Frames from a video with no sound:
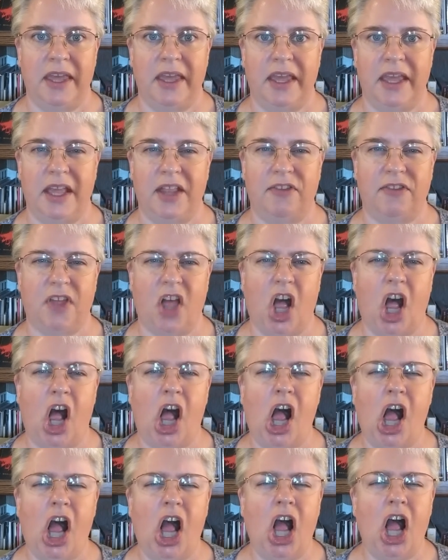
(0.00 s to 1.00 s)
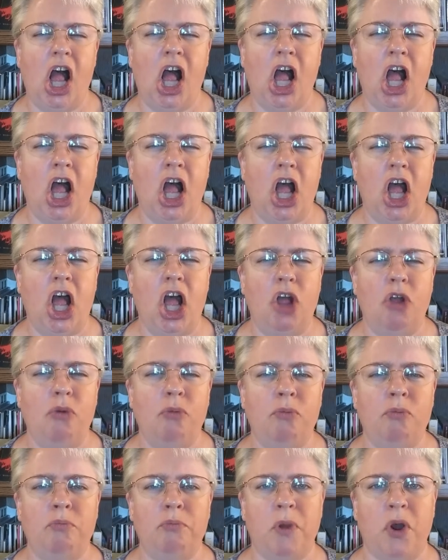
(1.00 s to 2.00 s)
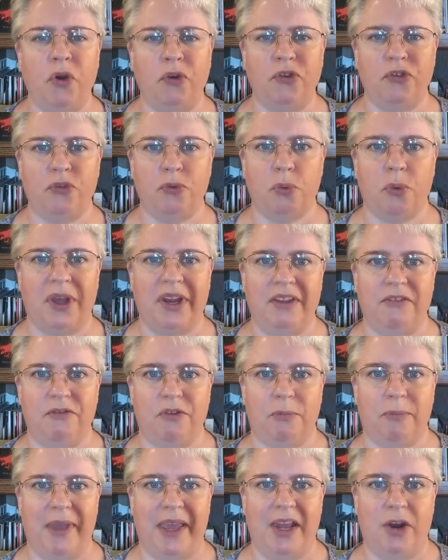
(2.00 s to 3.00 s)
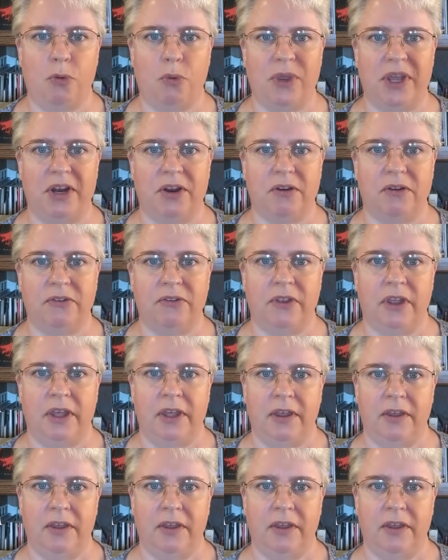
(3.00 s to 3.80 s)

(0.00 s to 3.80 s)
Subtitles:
It's almost ready for beta readers,